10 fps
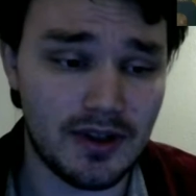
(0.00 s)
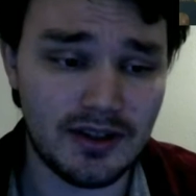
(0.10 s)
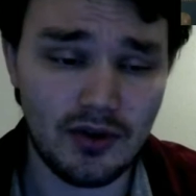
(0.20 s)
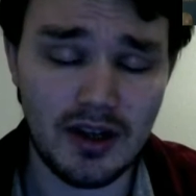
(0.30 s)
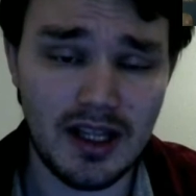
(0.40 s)
The
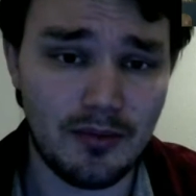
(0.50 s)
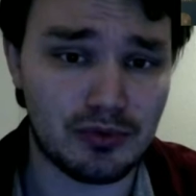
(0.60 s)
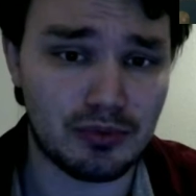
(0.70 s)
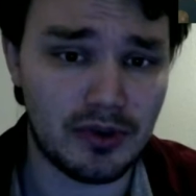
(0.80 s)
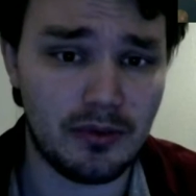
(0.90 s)
storyline was
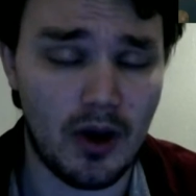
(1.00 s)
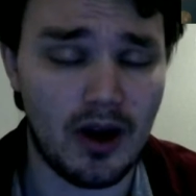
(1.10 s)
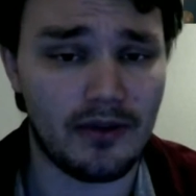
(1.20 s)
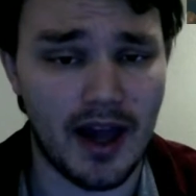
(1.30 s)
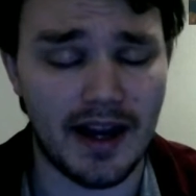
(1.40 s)
pretty well
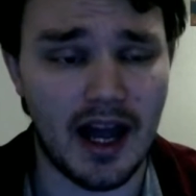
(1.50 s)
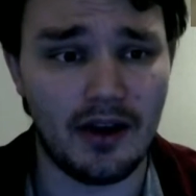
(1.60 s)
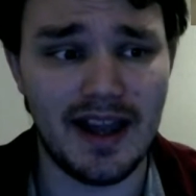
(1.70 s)
thought out,